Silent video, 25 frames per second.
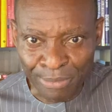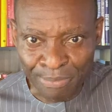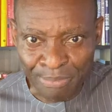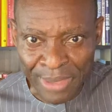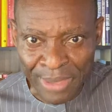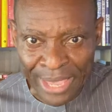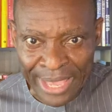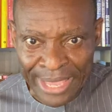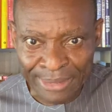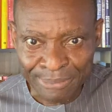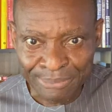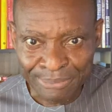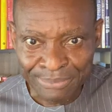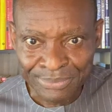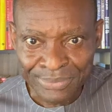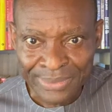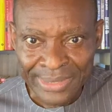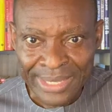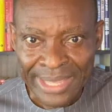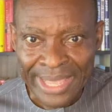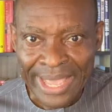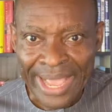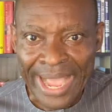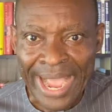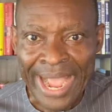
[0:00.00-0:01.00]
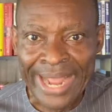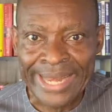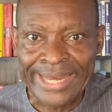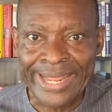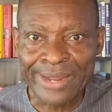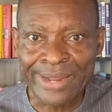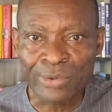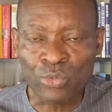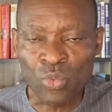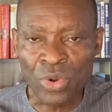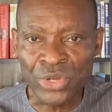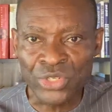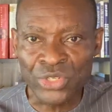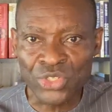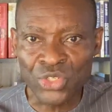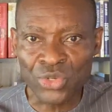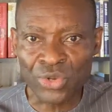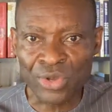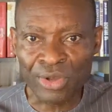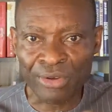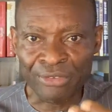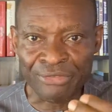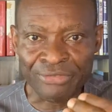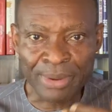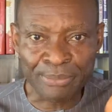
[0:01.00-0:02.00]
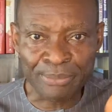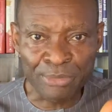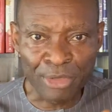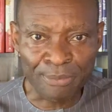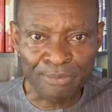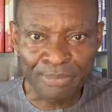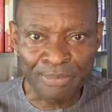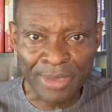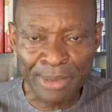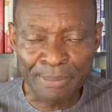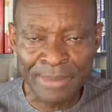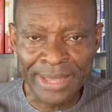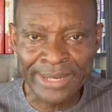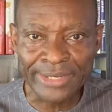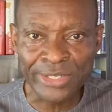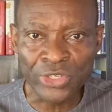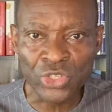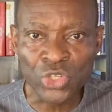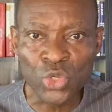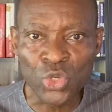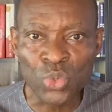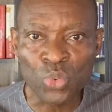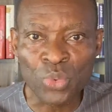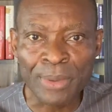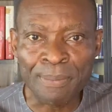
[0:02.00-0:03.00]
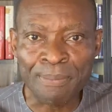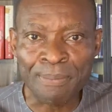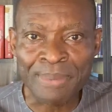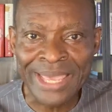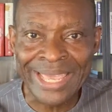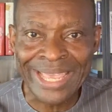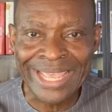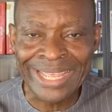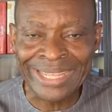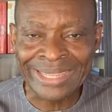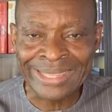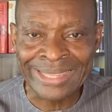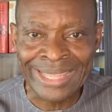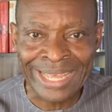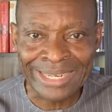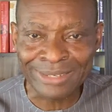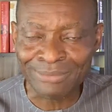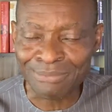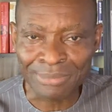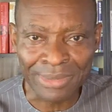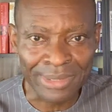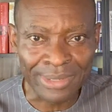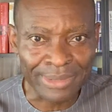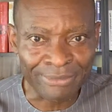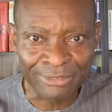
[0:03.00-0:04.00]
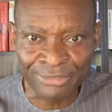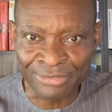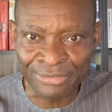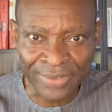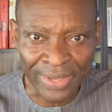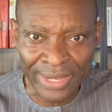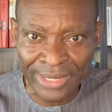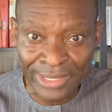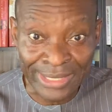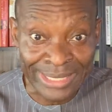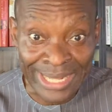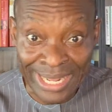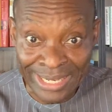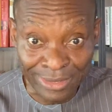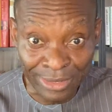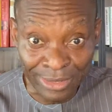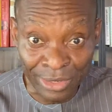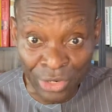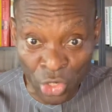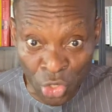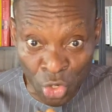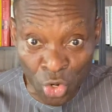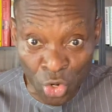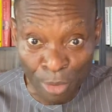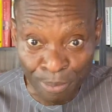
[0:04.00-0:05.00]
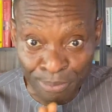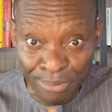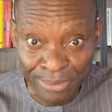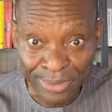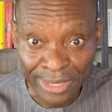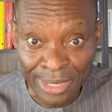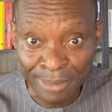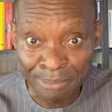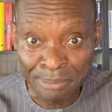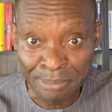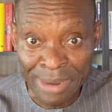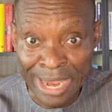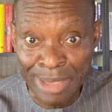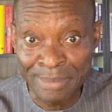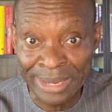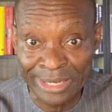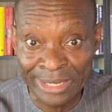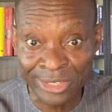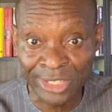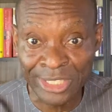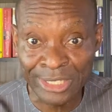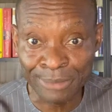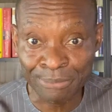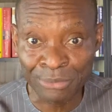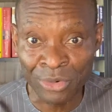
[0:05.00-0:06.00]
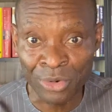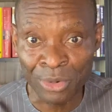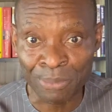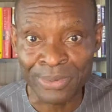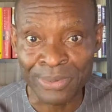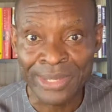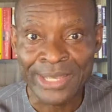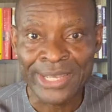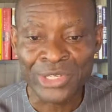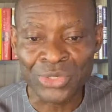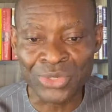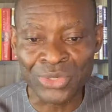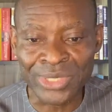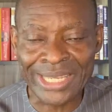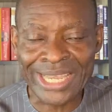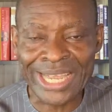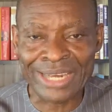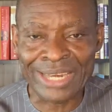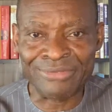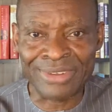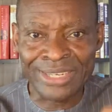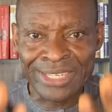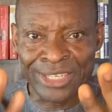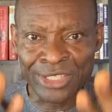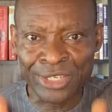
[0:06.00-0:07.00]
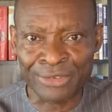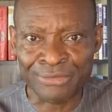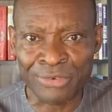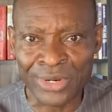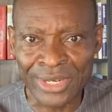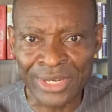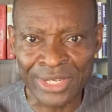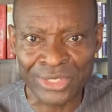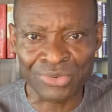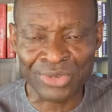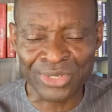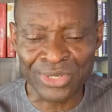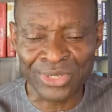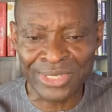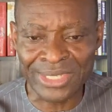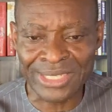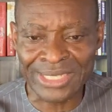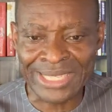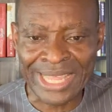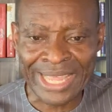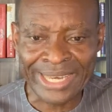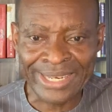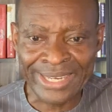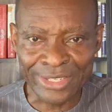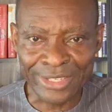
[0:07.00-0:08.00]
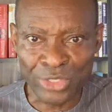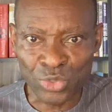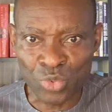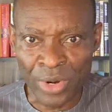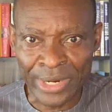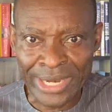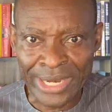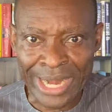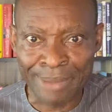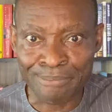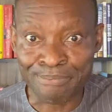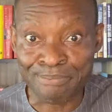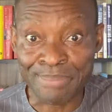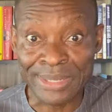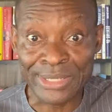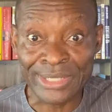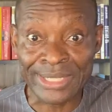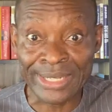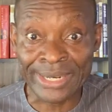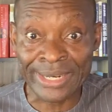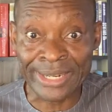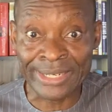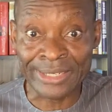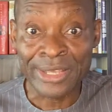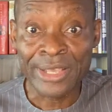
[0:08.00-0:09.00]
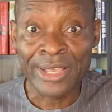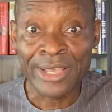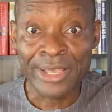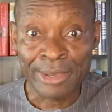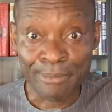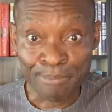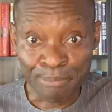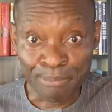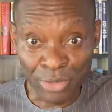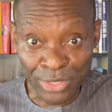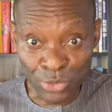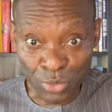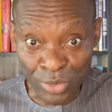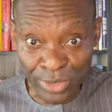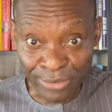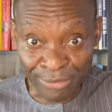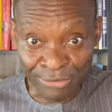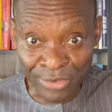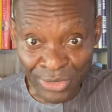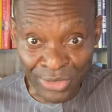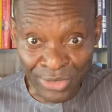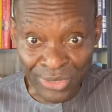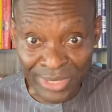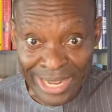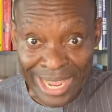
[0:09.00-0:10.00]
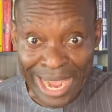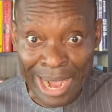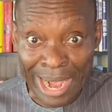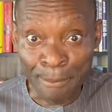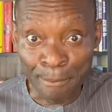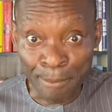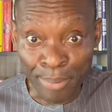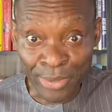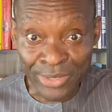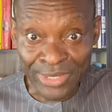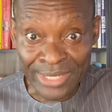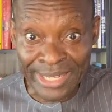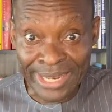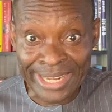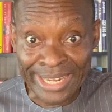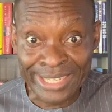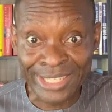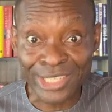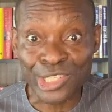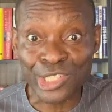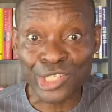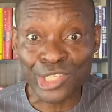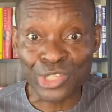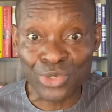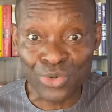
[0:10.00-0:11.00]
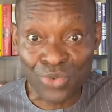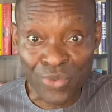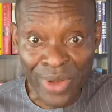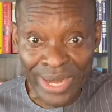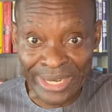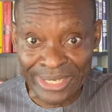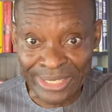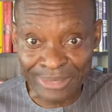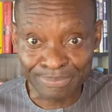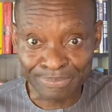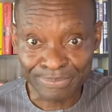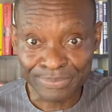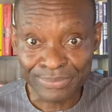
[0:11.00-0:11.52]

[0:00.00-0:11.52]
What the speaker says: pay. And then once you confirm your payment, you will be in that group, in my mentorship group, to take advantage of all these resources like this one. I'm pasting it, what you've done today, I'm posting it straight